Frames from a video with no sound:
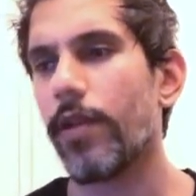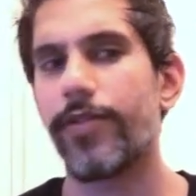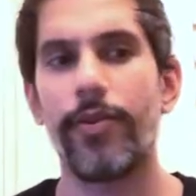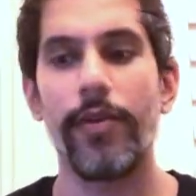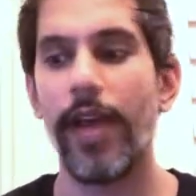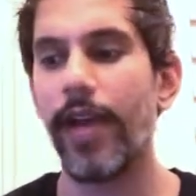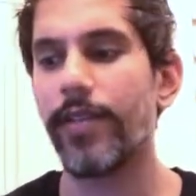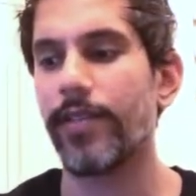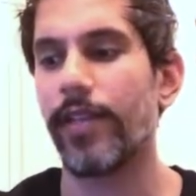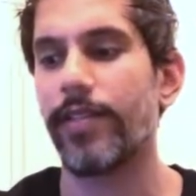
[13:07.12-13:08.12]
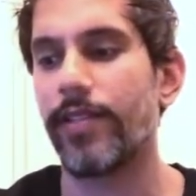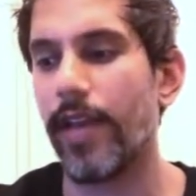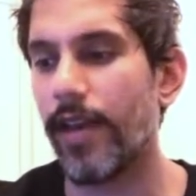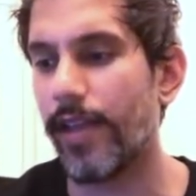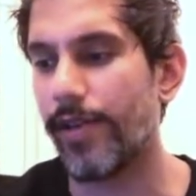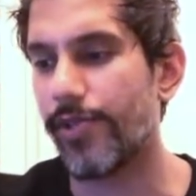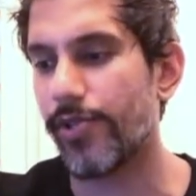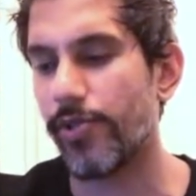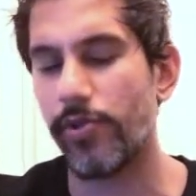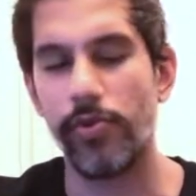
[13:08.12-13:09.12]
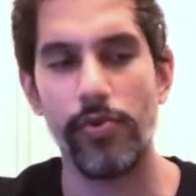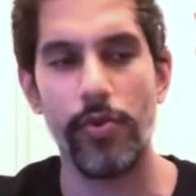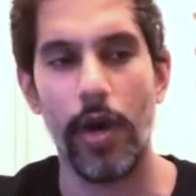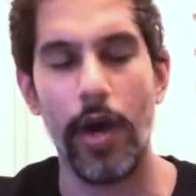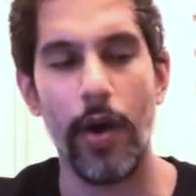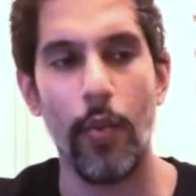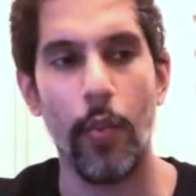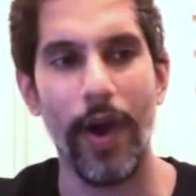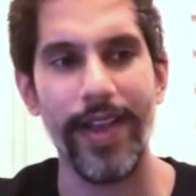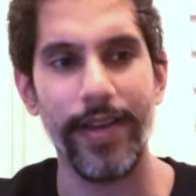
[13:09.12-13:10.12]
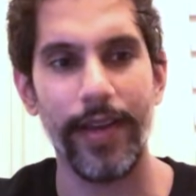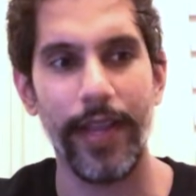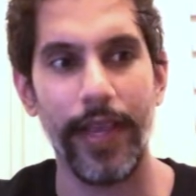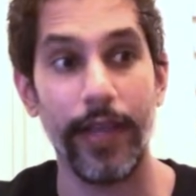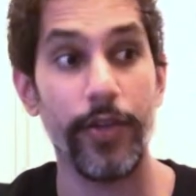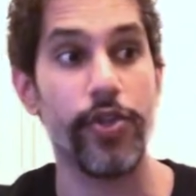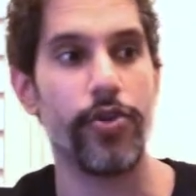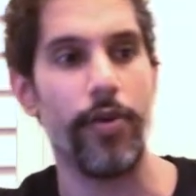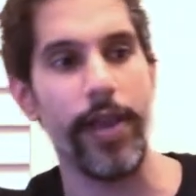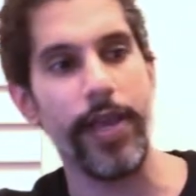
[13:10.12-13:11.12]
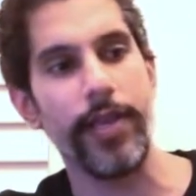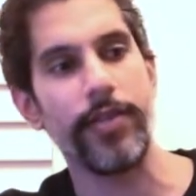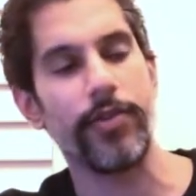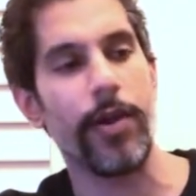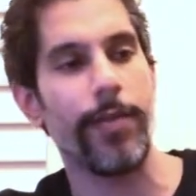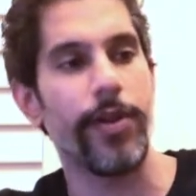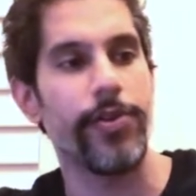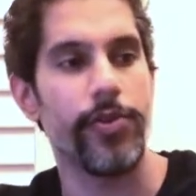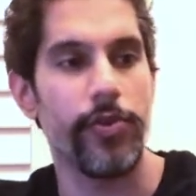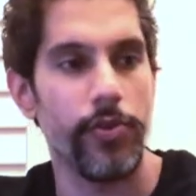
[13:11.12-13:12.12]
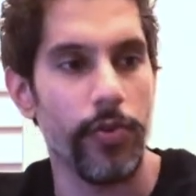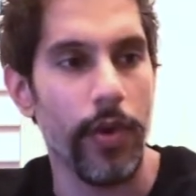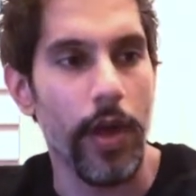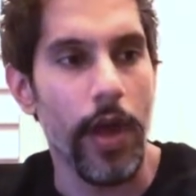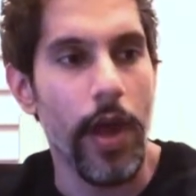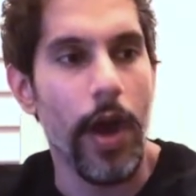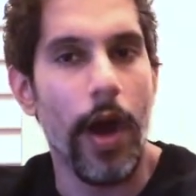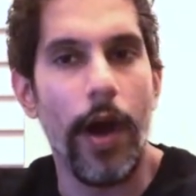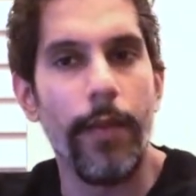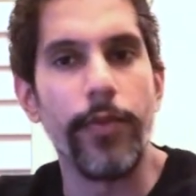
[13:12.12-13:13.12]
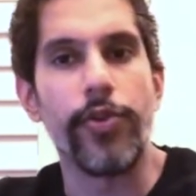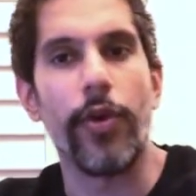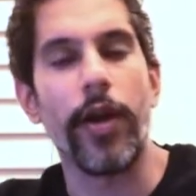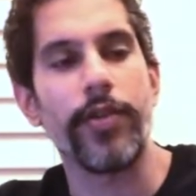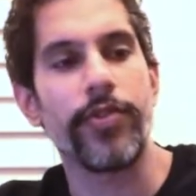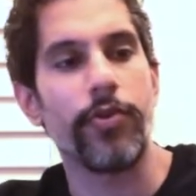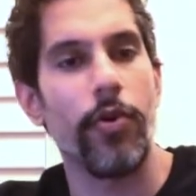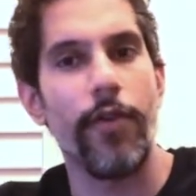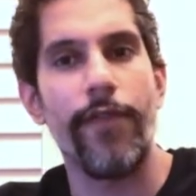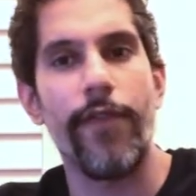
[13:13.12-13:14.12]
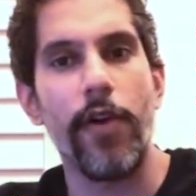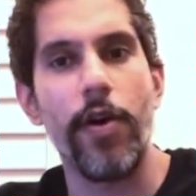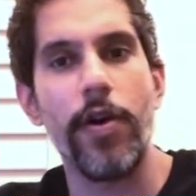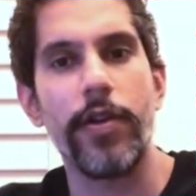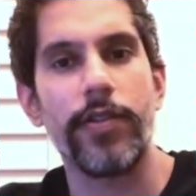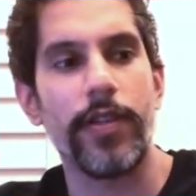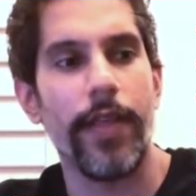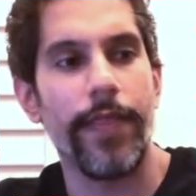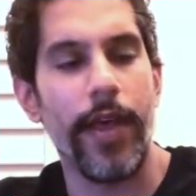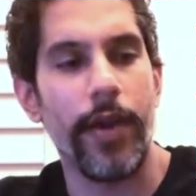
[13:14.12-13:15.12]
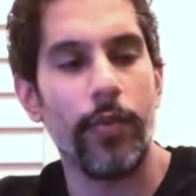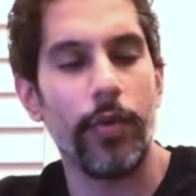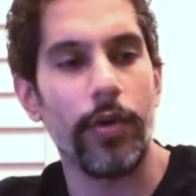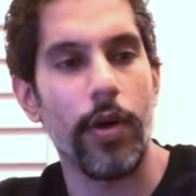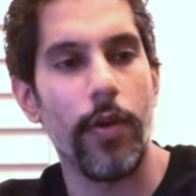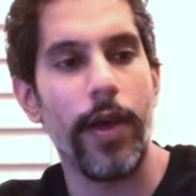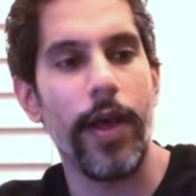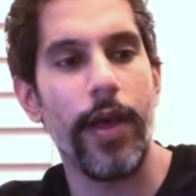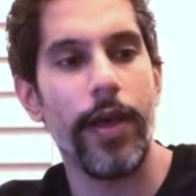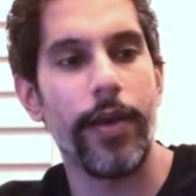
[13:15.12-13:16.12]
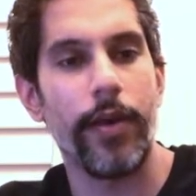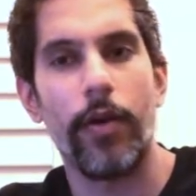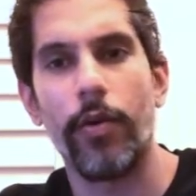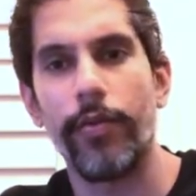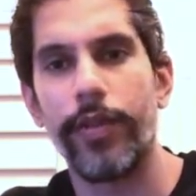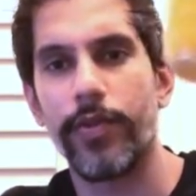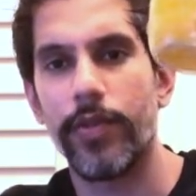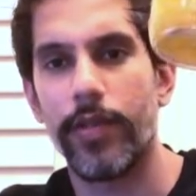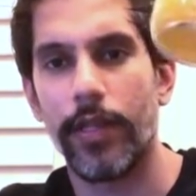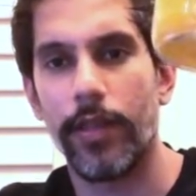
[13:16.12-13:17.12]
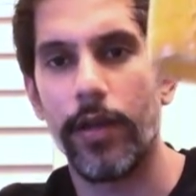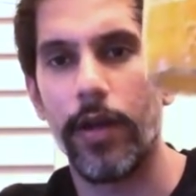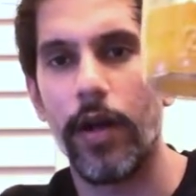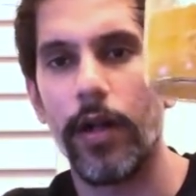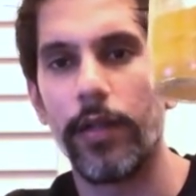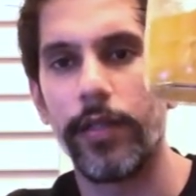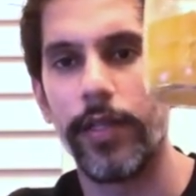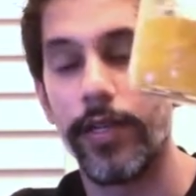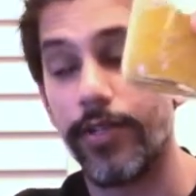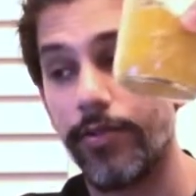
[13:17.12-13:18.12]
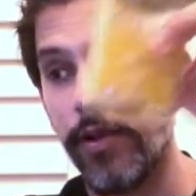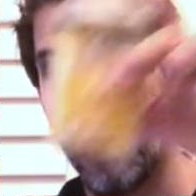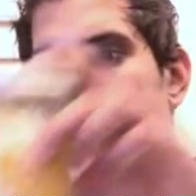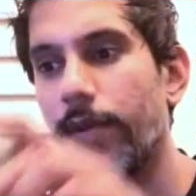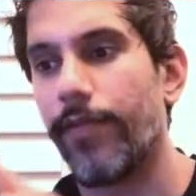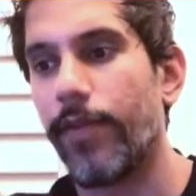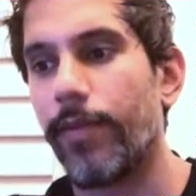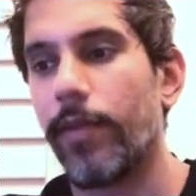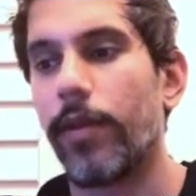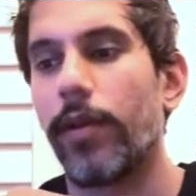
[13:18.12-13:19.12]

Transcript: So next, let's get into whitening trays. So I'm going to do drugstore first, and then we'll go ahead. Oh, this was like the haldi. I just grabbed it from